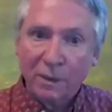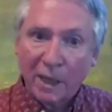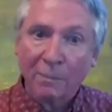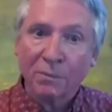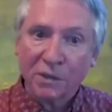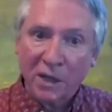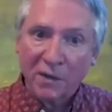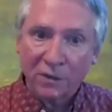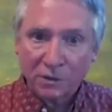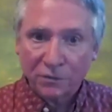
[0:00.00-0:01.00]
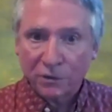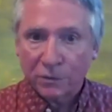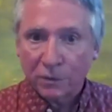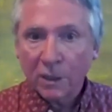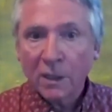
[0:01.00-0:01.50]
campus, have an
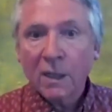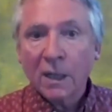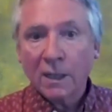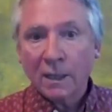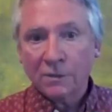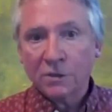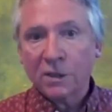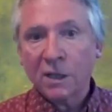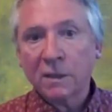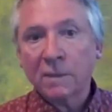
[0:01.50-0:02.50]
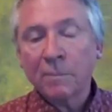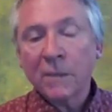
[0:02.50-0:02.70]
interview, and select it.